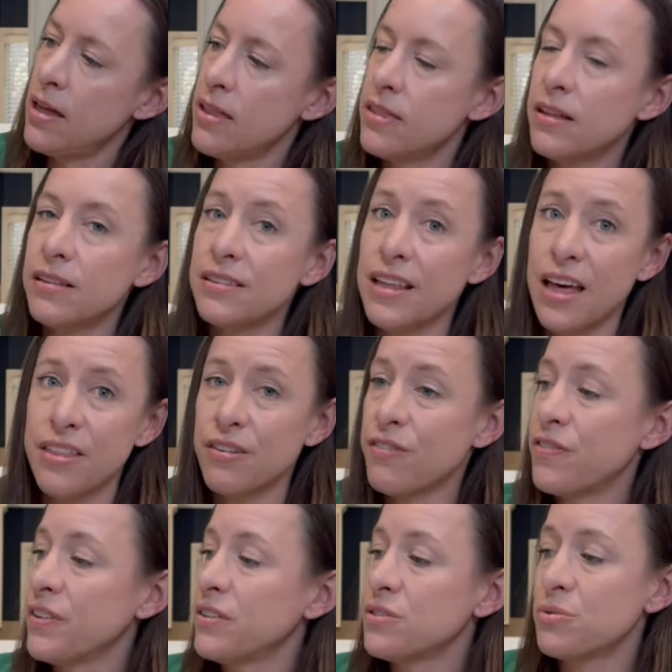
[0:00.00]
The leather
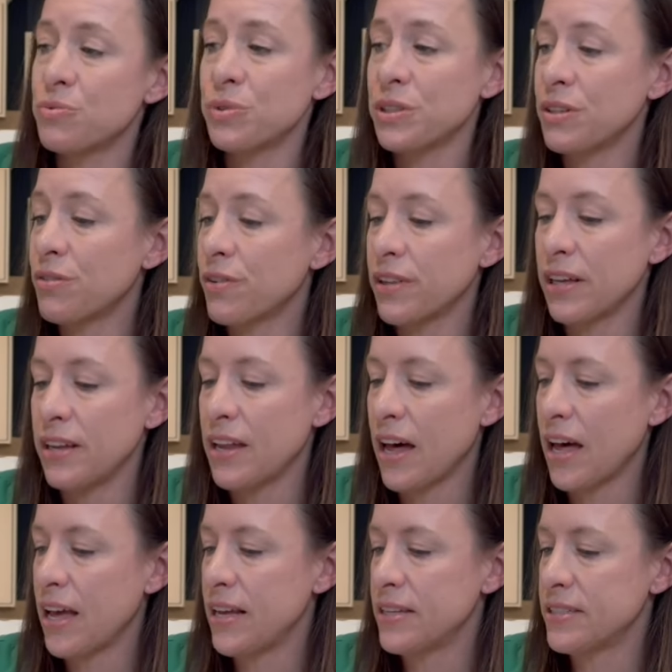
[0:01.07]
feels really, really
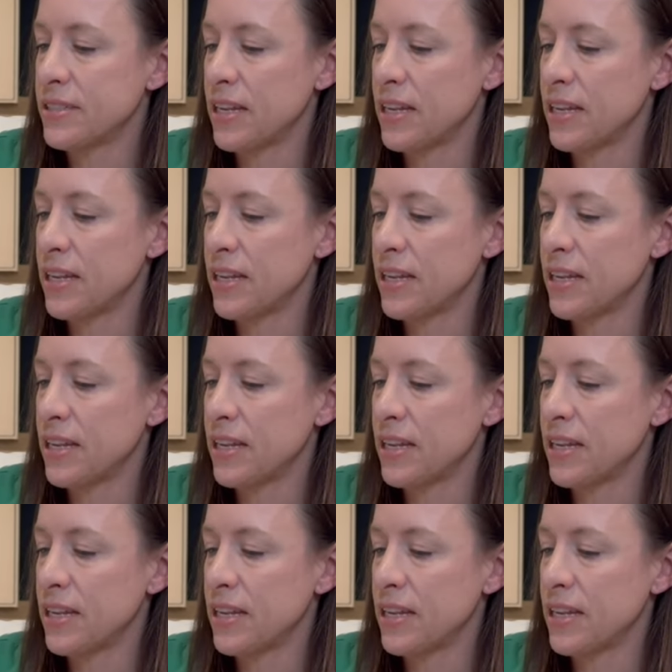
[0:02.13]
nice.